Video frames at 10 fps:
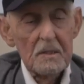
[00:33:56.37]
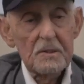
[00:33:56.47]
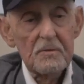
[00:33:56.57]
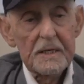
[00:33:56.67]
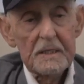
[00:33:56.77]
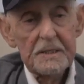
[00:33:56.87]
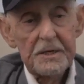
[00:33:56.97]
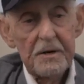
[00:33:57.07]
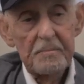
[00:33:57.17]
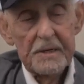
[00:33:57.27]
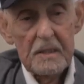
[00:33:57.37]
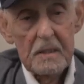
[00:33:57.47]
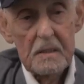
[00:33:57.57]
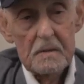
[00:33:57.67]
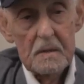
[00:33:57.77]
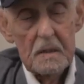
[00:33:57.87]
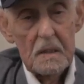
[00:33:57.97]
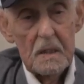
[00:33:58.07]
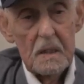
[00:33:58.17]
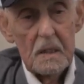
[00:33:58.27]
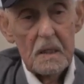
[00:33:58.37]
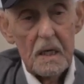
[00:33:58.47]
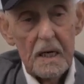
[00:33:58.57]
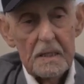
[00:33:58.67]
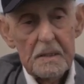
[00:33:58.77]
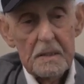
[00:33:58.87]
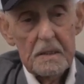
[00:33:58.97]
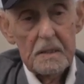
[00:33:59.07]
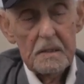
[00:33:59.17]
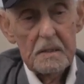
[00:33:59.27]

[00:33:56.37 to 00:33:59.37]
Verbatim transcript: So I got the air medal, and uh,